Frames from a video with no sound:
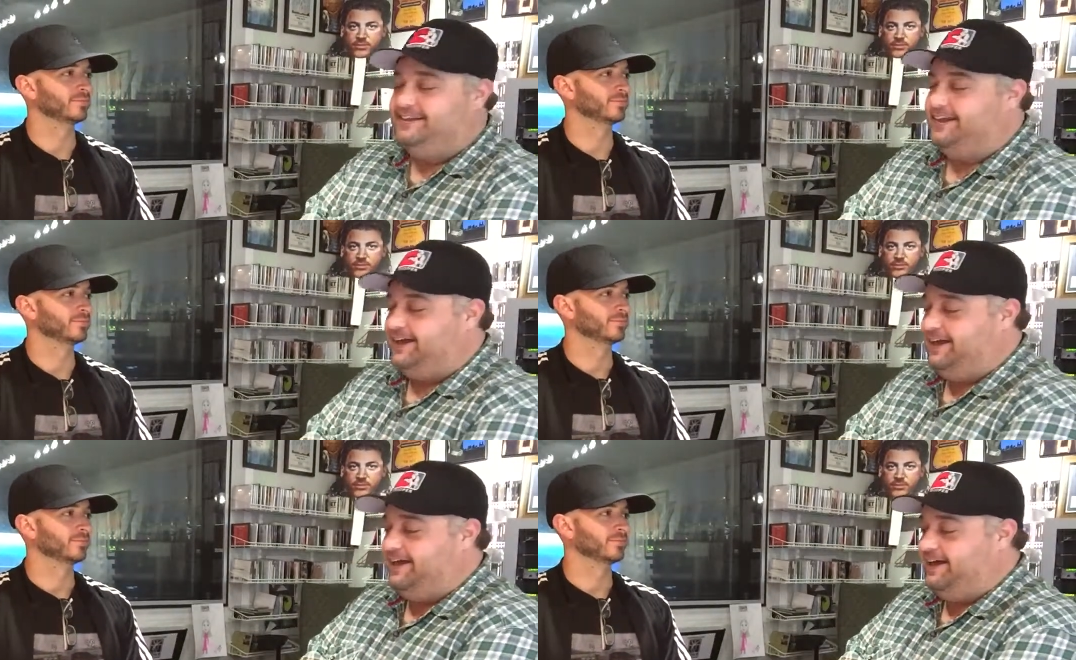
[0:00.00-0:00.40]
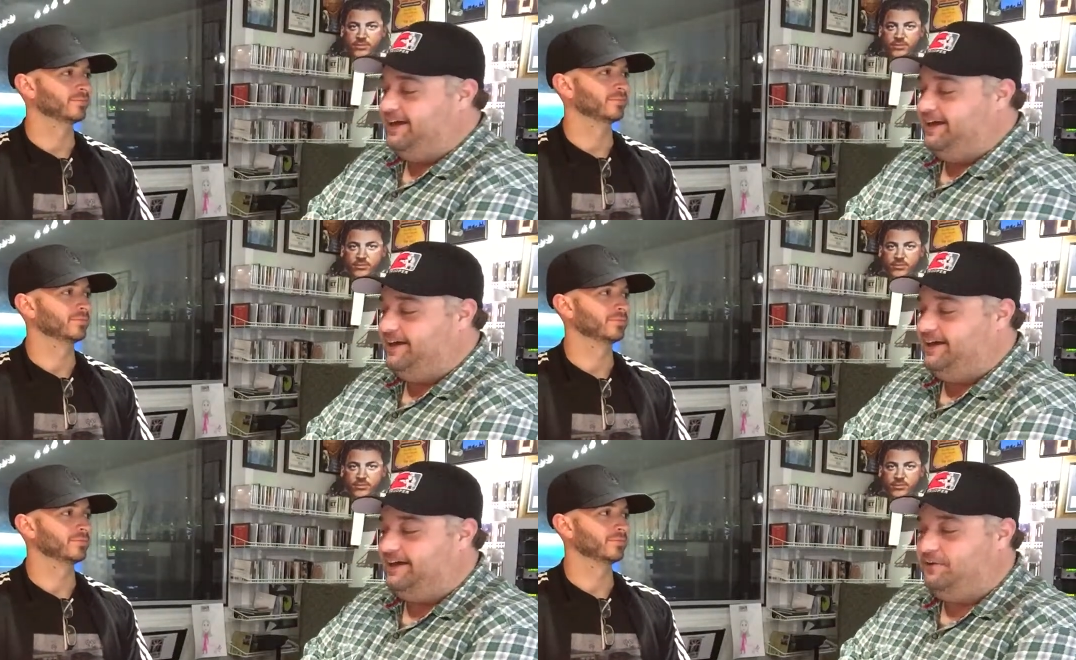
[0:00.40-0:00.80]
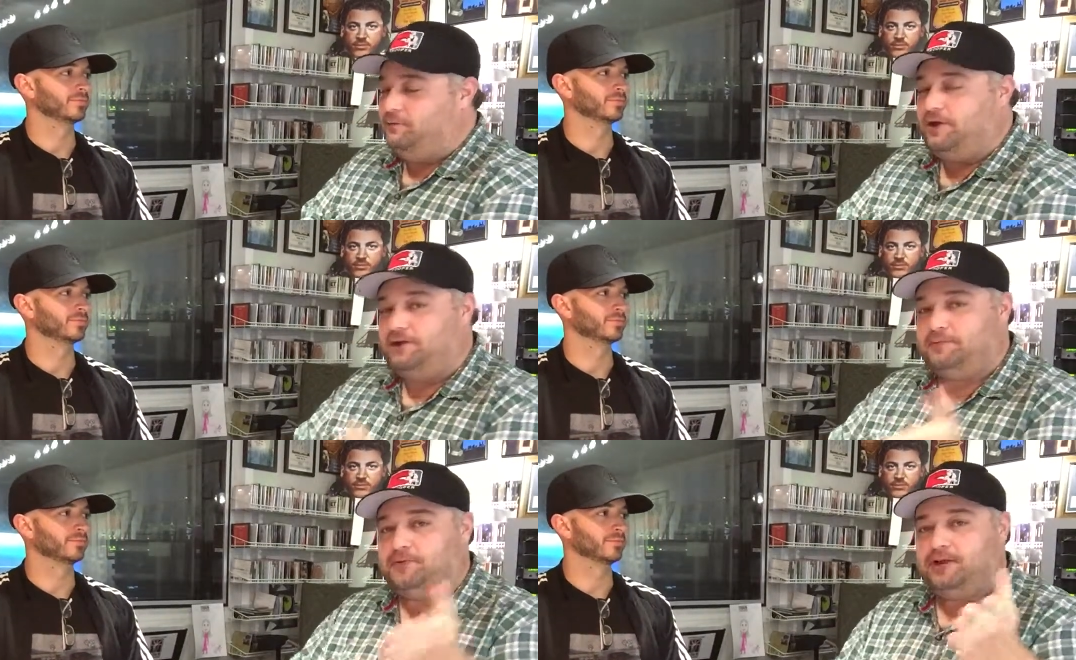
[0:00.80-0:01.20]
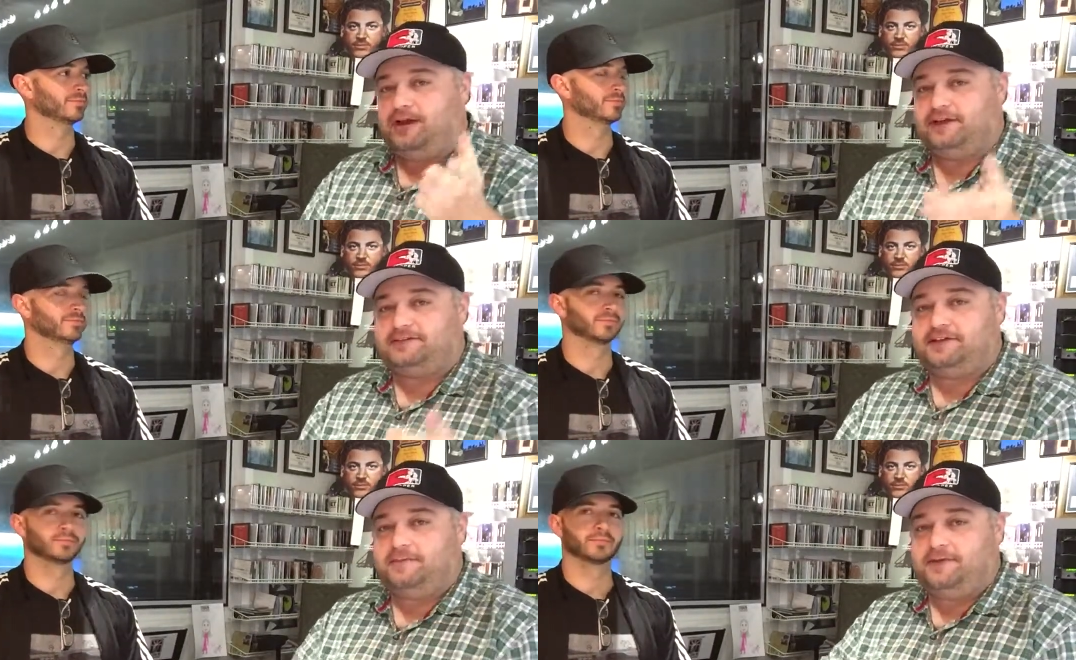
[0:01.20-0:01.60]
Speaker 1: Uh, welcome, you
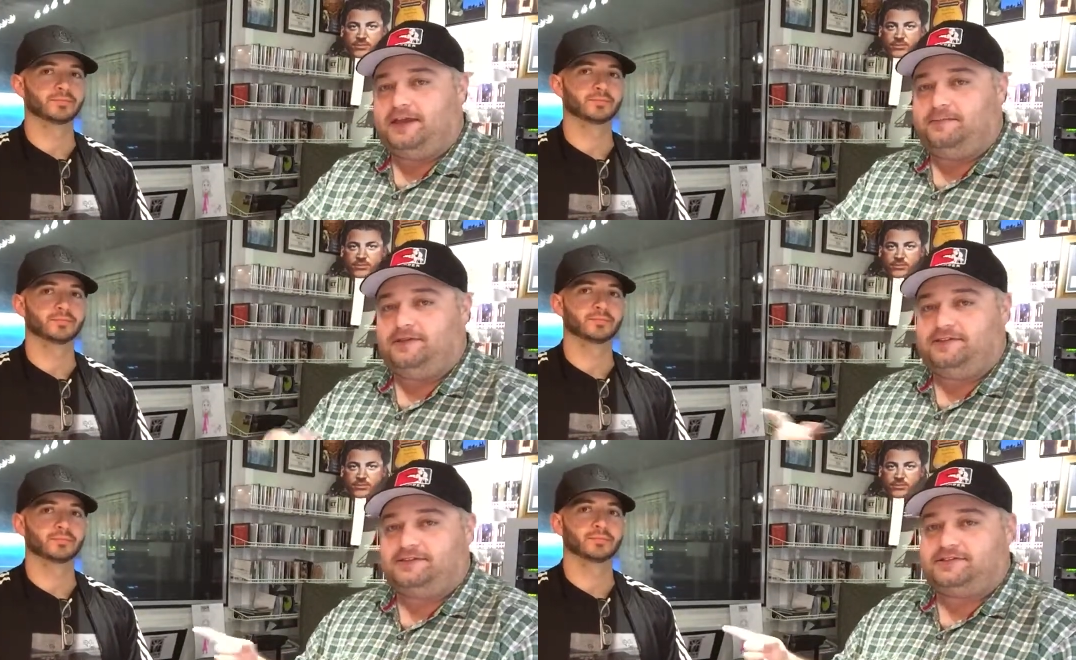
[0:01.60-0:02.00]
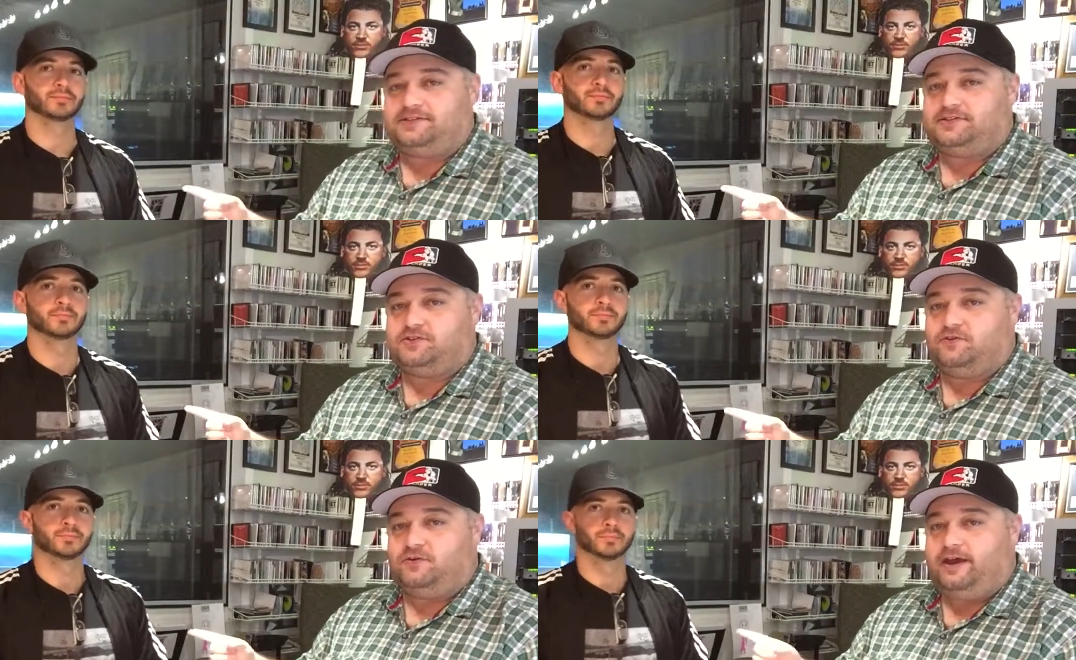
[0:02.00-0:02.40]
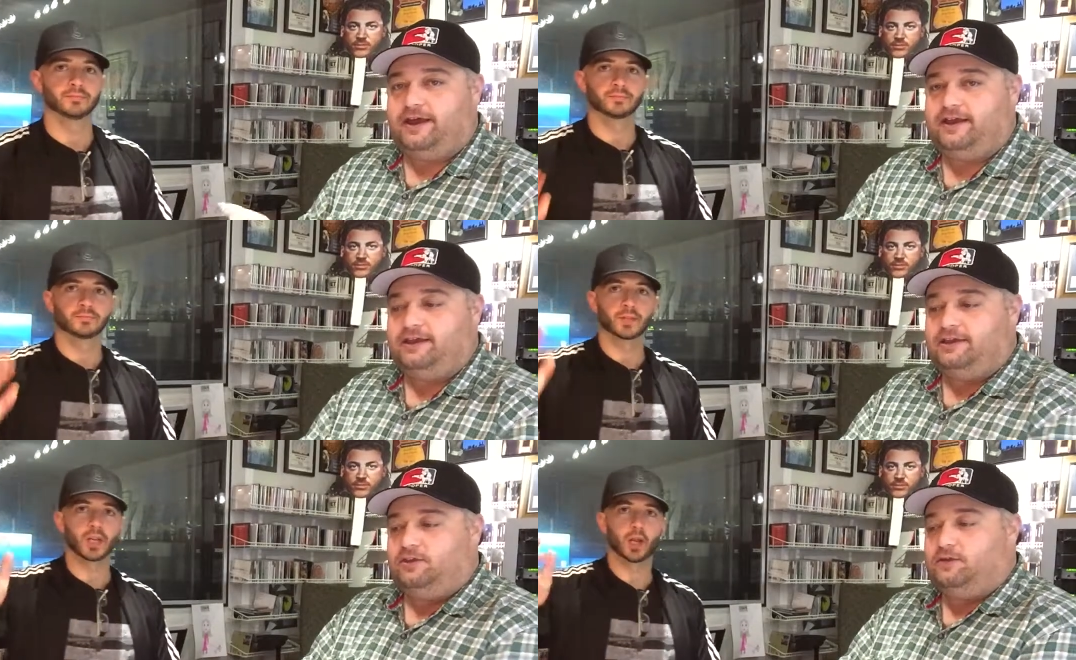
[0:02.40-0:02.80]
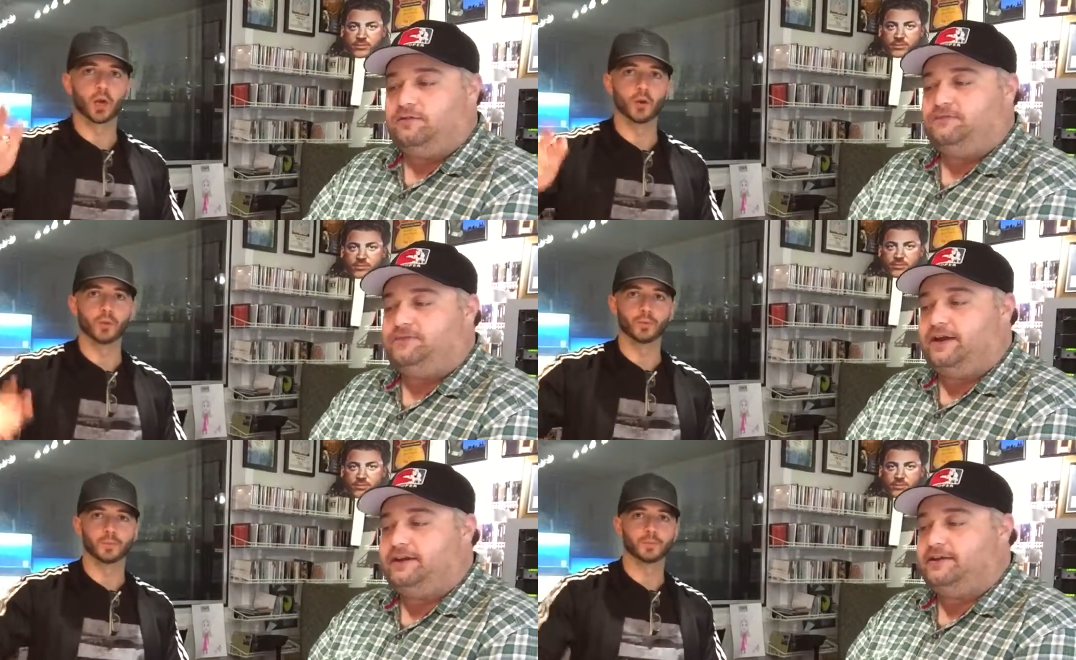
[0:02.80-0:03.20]
guys. I'm Hamby. This is Greg. You
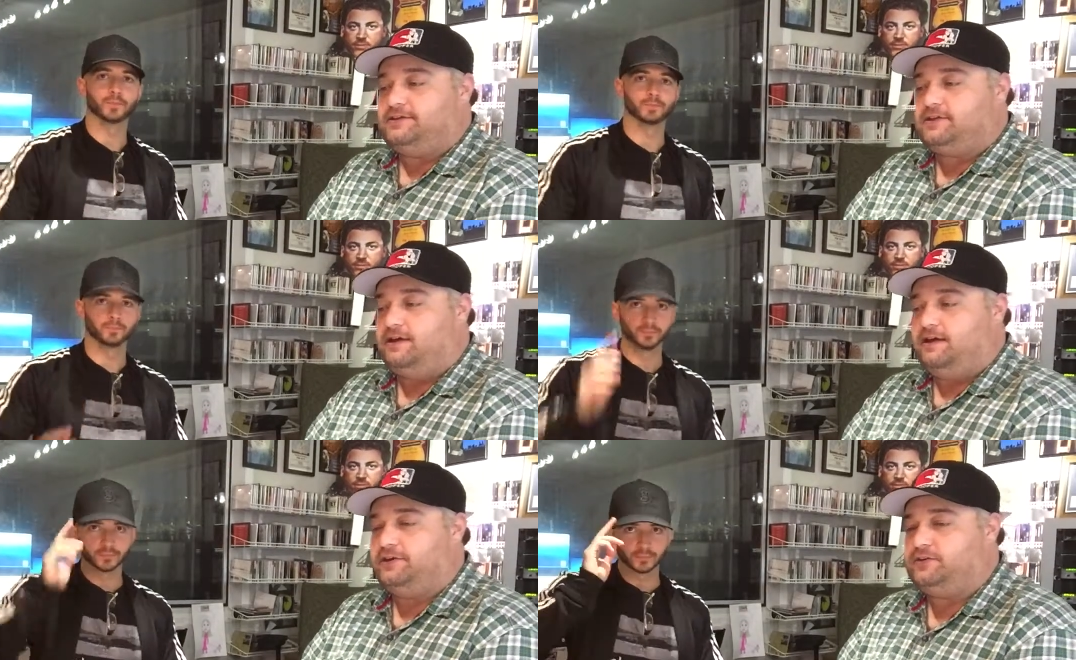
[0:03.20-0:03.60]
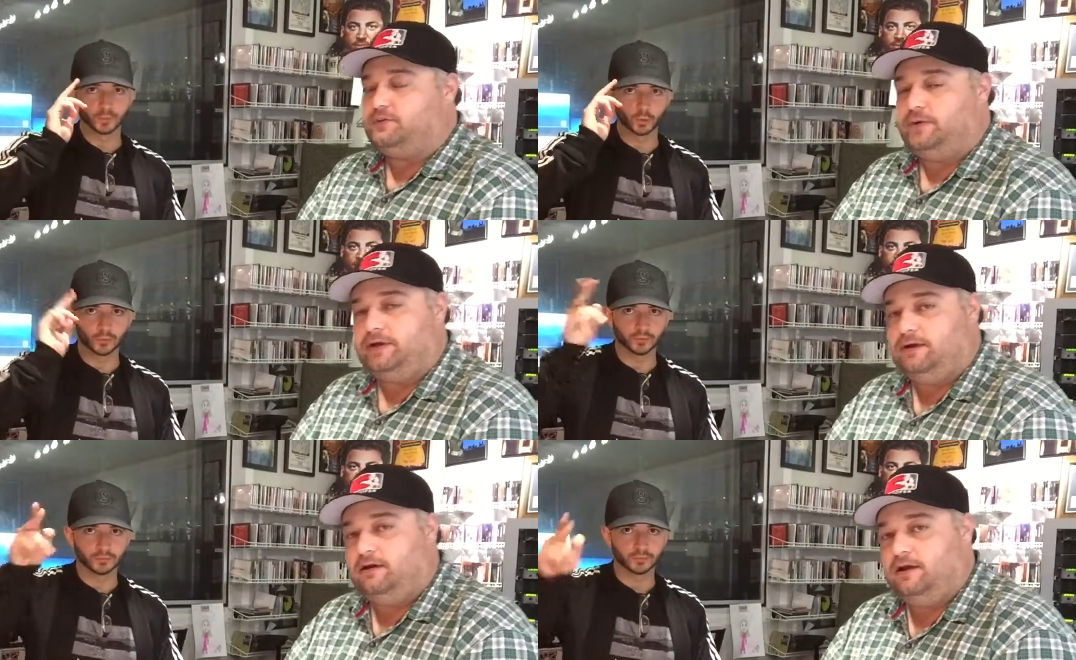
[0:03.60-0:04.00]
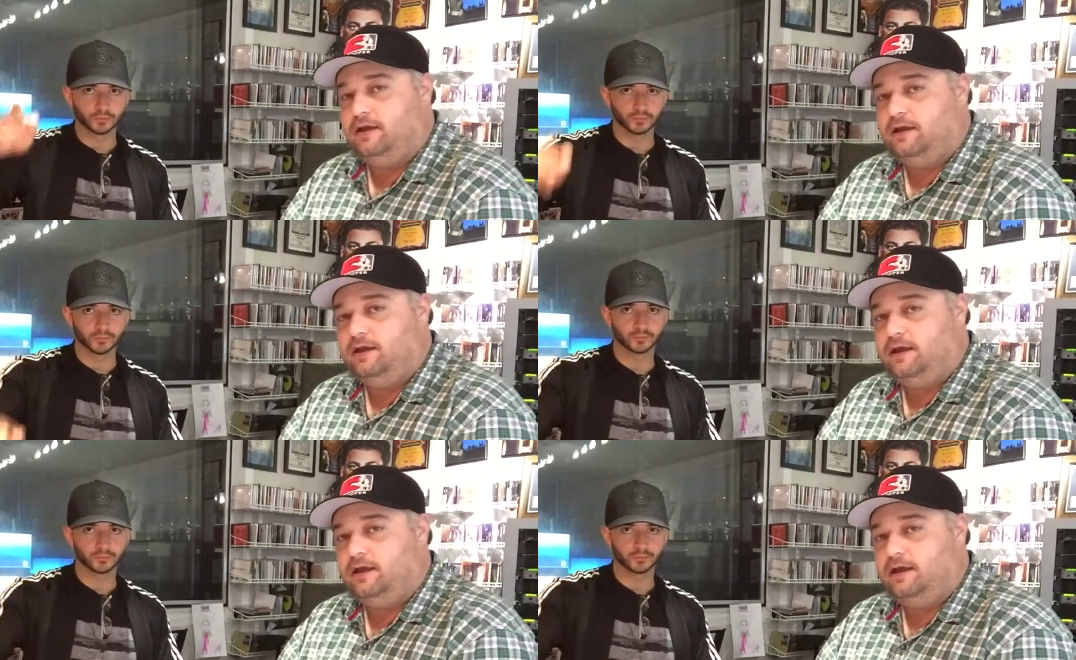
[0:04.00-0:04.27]
Hello. can find us on Twitter.